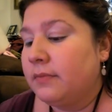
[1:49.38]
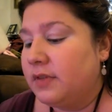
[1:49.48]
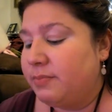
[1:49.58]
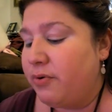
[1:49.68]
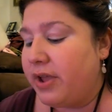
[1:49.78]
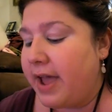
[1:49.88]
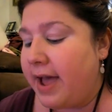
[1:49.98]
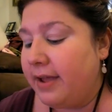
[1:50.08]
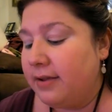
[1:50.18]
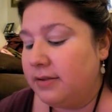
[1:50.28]
smoky
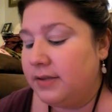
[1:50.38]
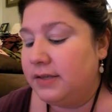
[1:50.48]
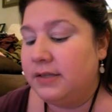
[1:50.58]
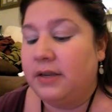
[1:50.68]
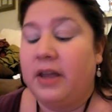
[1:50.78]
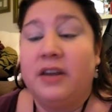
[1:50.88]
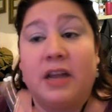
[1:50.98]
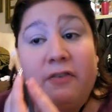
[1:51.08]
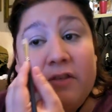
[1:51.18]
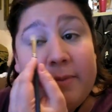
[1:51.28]
eye. This is going to
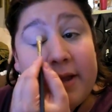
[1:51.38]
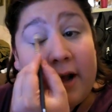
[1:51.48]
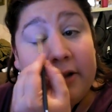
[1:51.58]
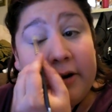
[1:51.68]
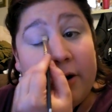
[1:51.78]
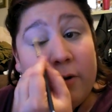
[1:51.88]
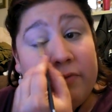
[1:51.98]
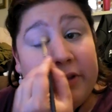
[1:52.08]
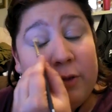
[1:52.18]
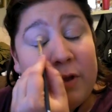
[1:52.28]
definitely be color, and
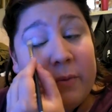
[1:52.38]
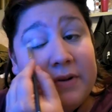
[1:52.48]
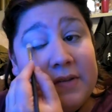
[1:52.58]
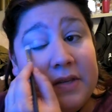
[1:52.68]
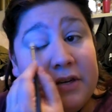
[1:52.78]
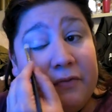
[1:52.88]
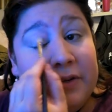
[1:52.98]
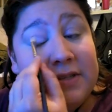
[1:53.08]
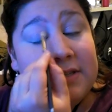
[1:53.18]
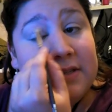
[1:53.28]
hopefully you'll be able to see the
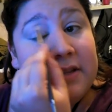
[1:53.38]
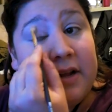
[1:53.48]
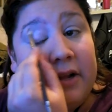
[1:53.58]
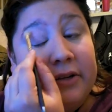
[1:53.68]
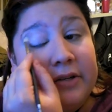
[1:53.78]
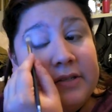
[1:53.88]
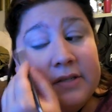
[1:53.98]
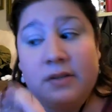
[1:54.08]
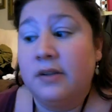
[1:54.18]
differences in the colors